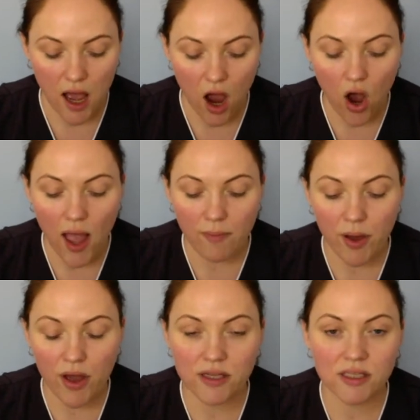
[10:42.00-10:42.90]
I
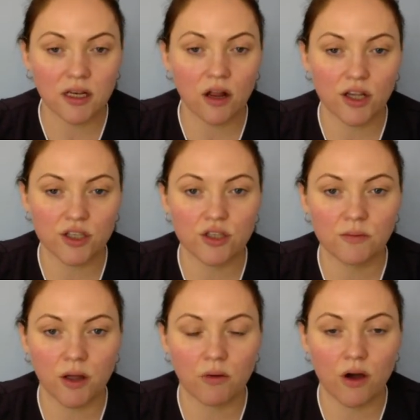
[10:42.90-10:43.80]
personally like to do
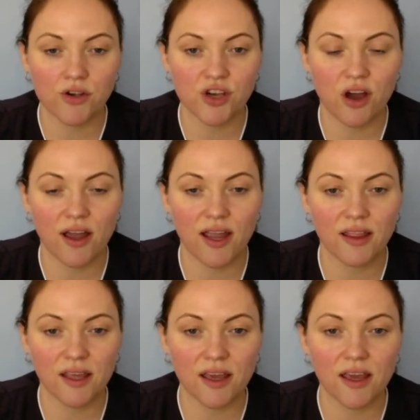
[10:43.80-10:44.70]
my Gua Sha
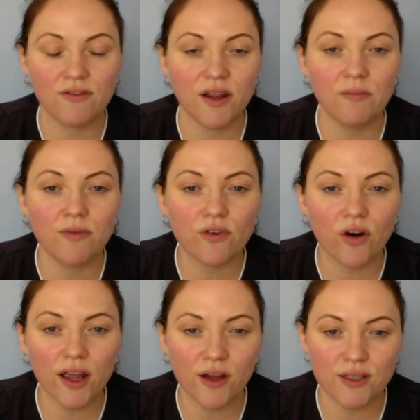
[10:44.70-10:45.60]
in the evening before
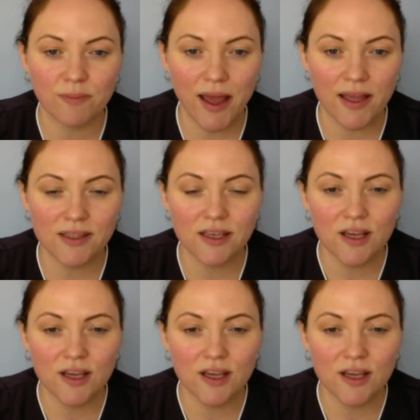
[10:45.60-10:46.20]
I go to bed.